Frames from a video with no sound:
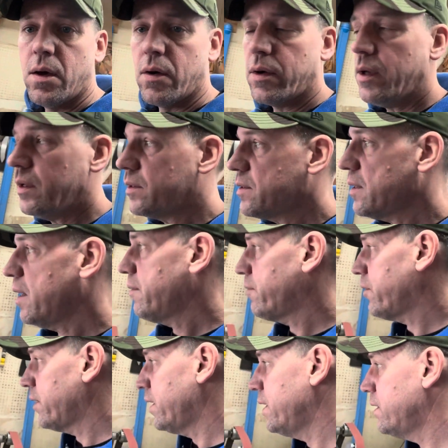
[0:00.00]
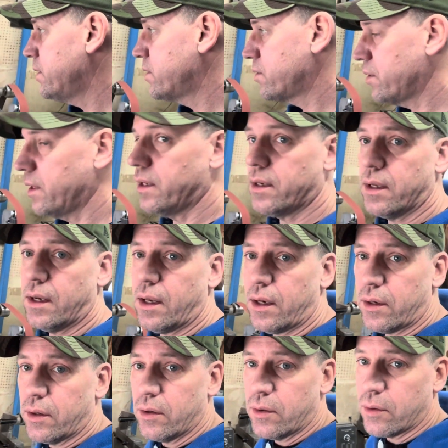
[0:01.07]
Okay, it's time for heat treat, and I
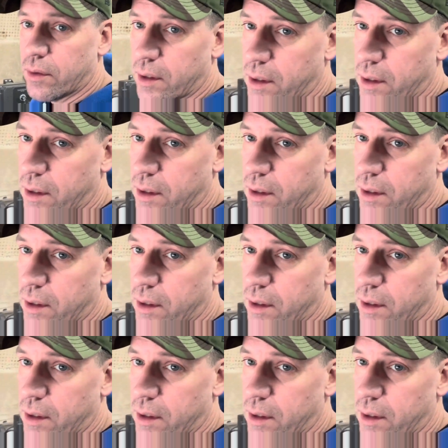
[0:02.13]
do the